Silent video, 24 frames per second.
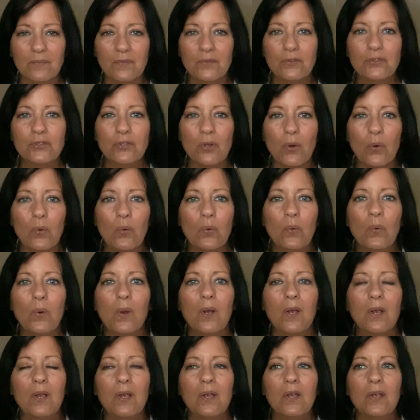So
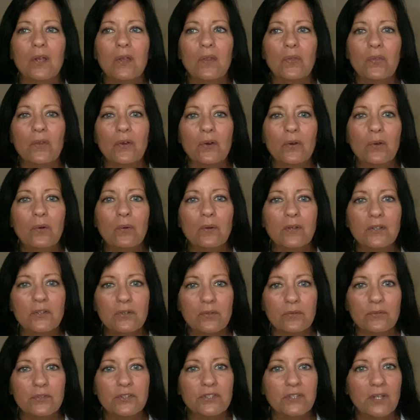they're going
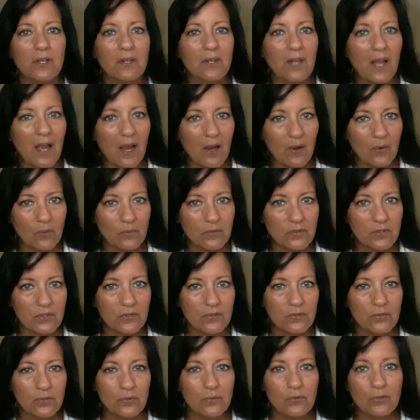to sell out
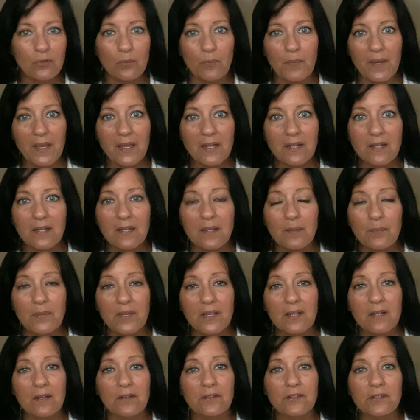to humanity
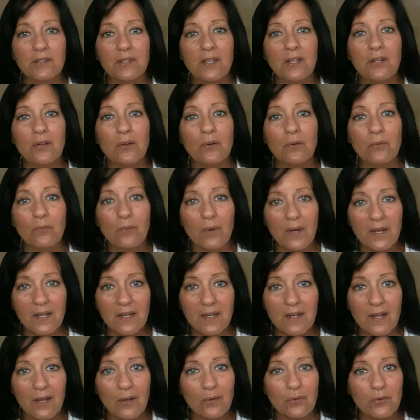because they know right
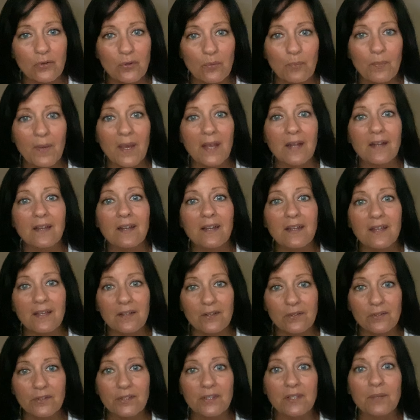now humanity
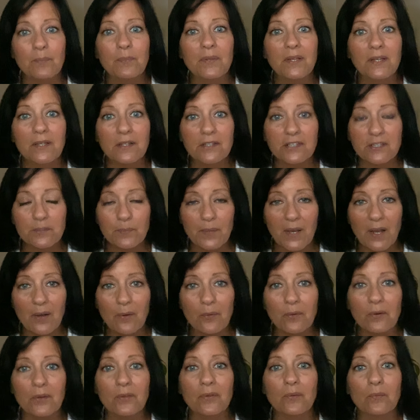is the biggest
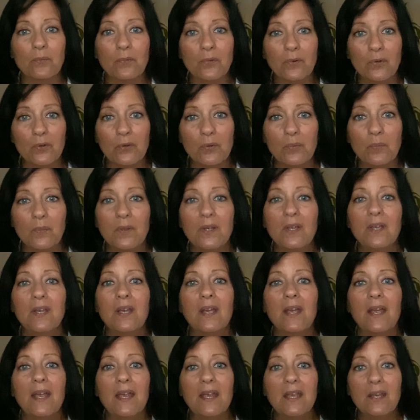power in the room,
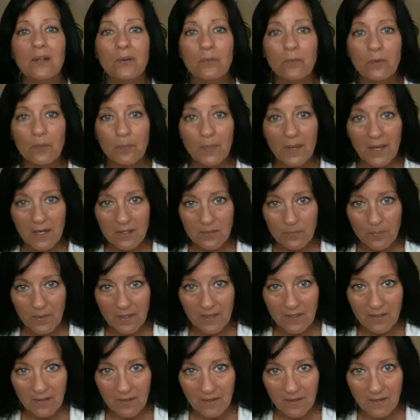and we're backed by
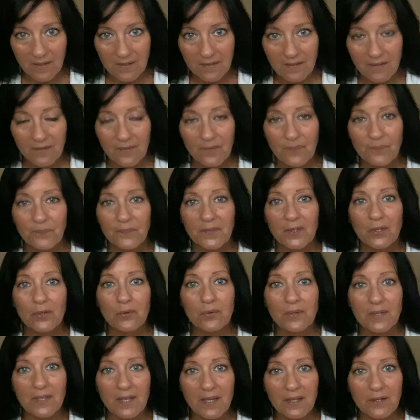God,
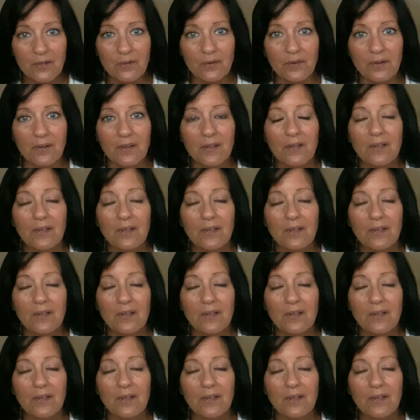Creator.